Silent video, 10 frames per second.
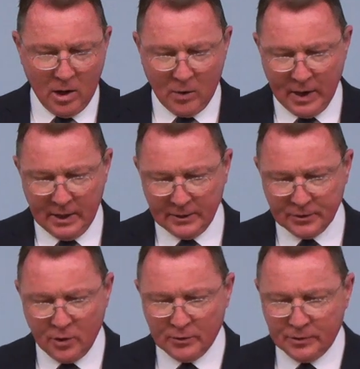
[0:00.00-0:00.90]
All right, let's
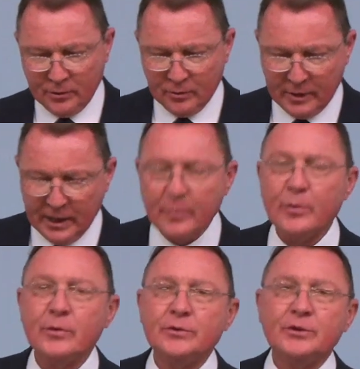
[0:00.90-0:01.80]
go to
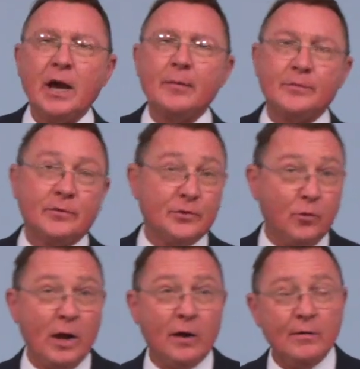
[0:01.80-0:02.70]
Hebrews chapter
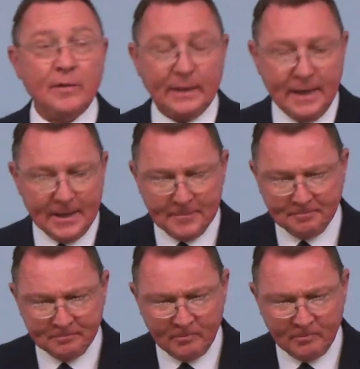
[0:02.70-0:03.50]
12 again.